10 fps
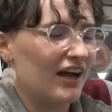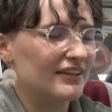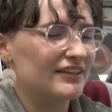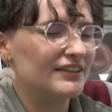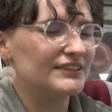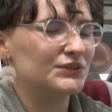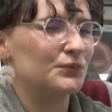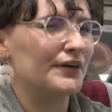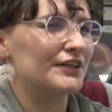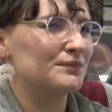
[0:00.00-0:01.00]
I think it's
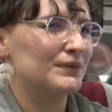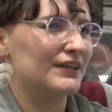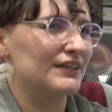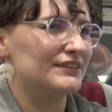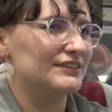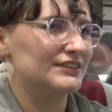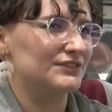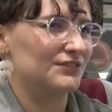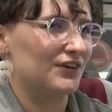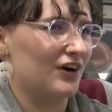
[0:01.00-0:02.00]
weird because
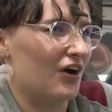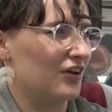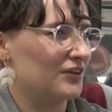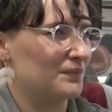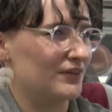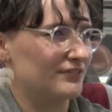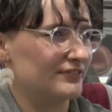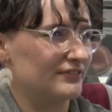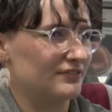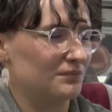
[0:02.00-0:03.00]
we're all
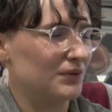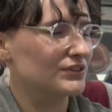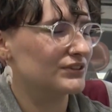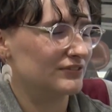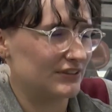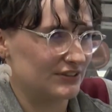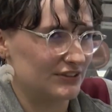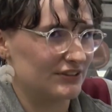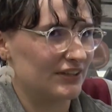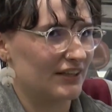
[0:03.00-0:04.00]
above, most of us
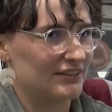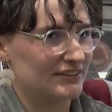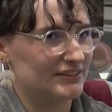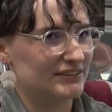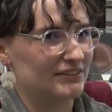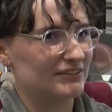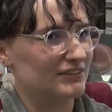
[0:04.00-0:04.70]
are at least